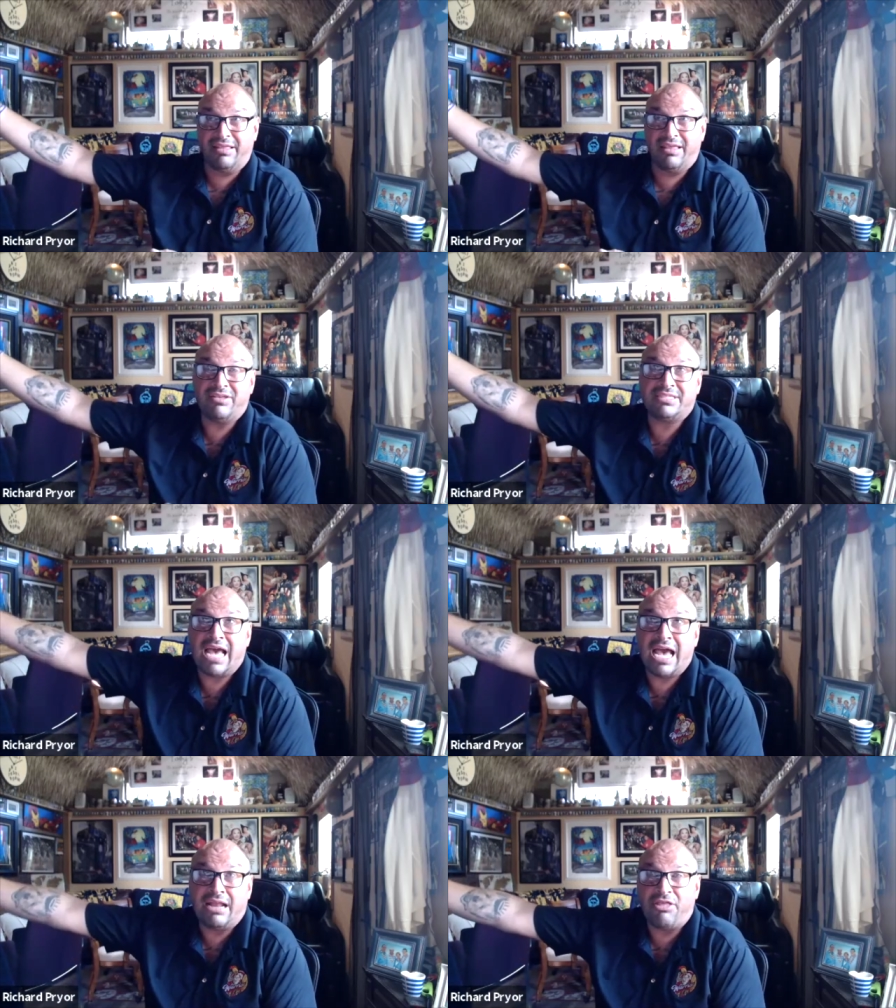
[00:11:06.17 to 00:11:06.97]
The other
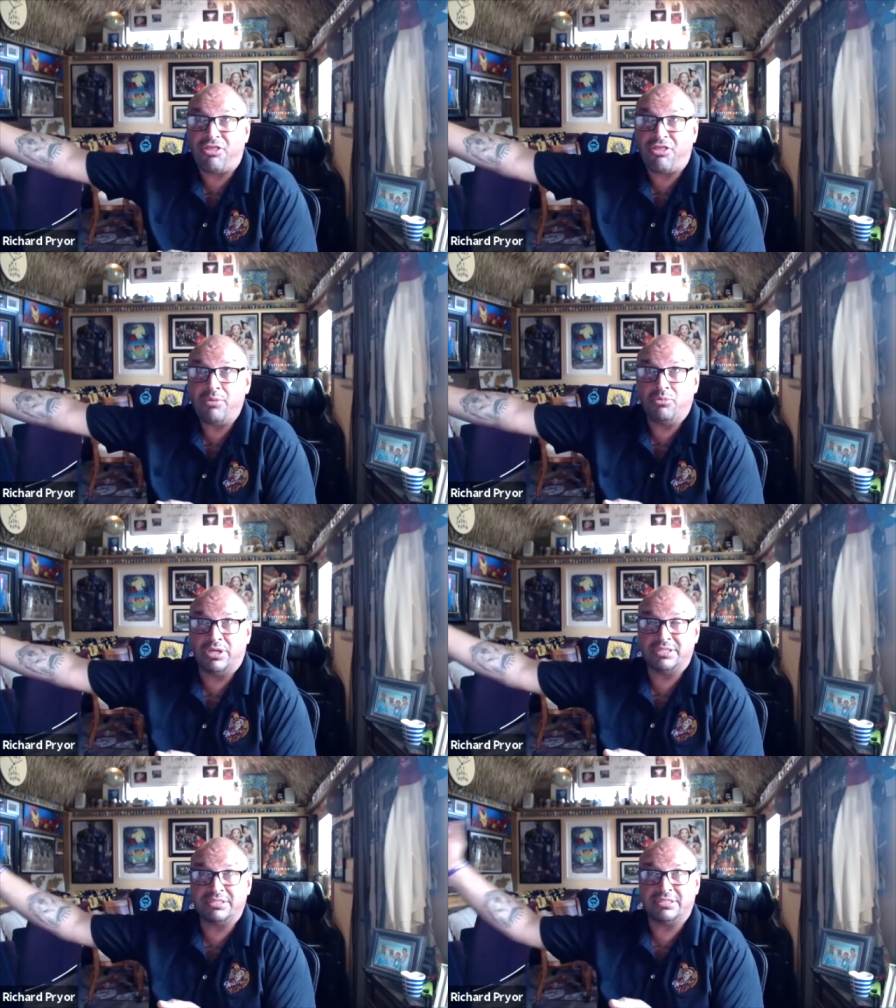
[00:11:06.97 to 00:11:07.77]
side I thought
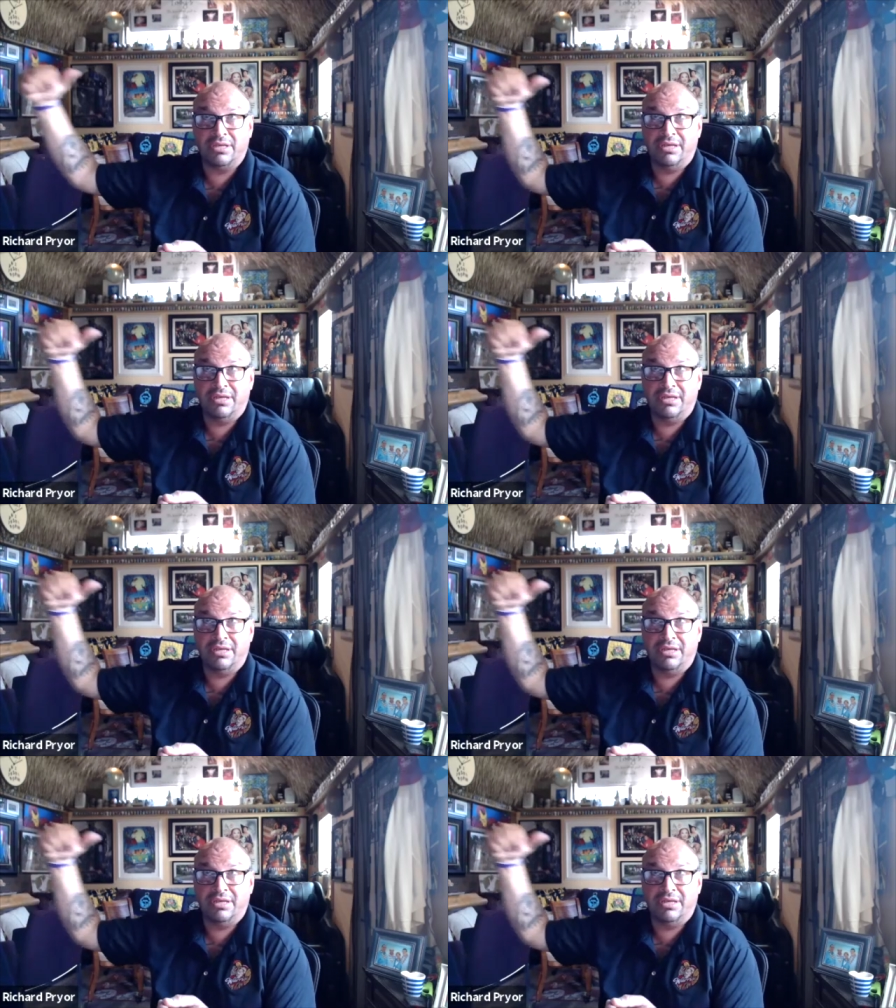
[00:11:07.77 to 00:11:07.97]
was,